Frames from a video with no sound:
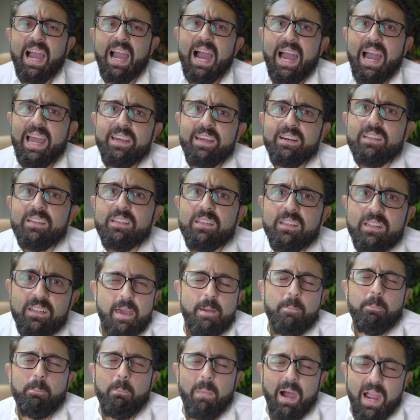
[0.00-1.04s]
Kyle
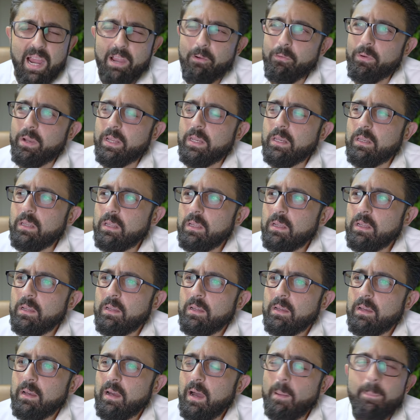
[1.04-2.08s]
and Myron.
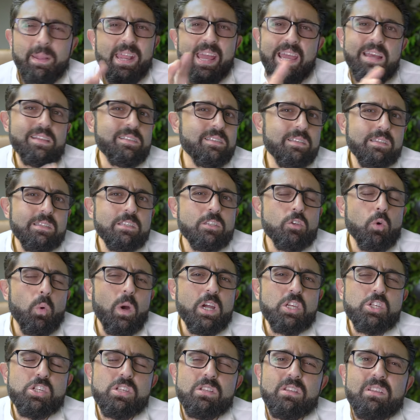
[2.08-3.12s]
I'm gonna answer this
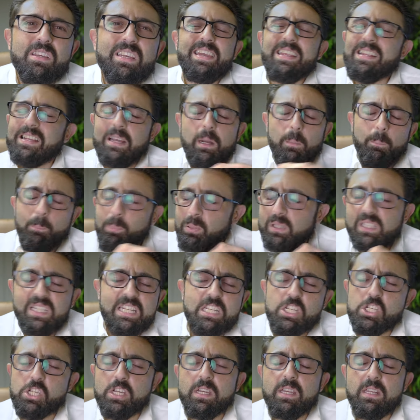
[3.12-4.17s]
question in
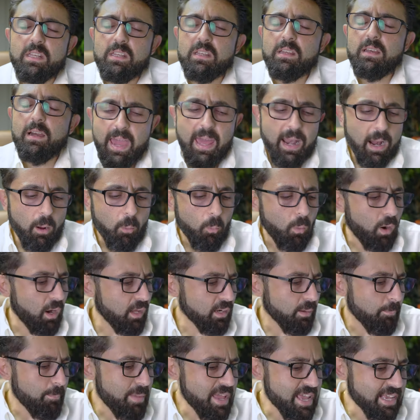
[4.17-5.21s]
completion, and I
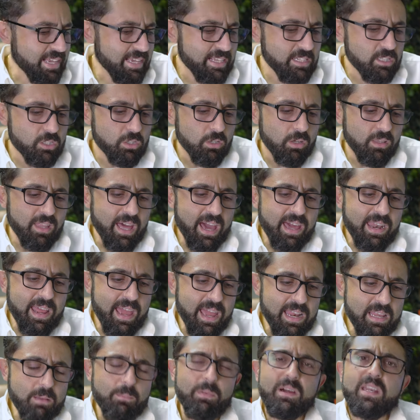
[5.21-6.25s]
wanna make it so that
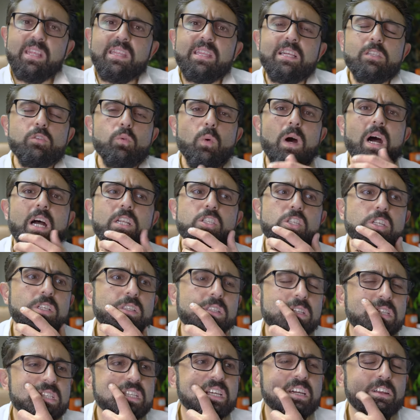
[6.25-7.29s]
anybody that's
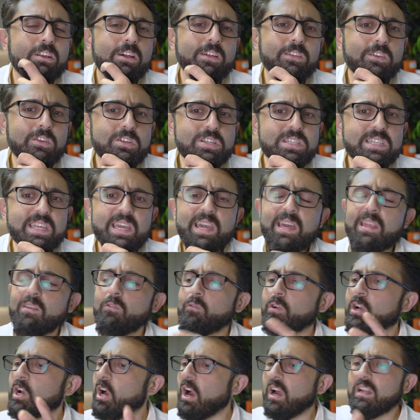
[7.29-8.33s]
watching this could
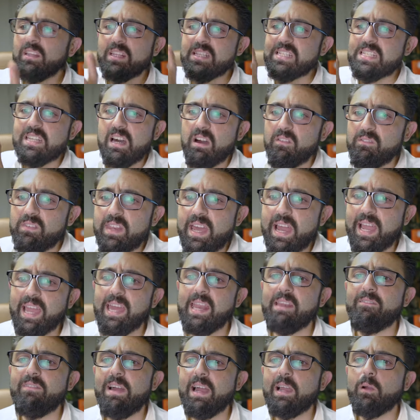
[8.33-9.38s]
understand, regardless of negative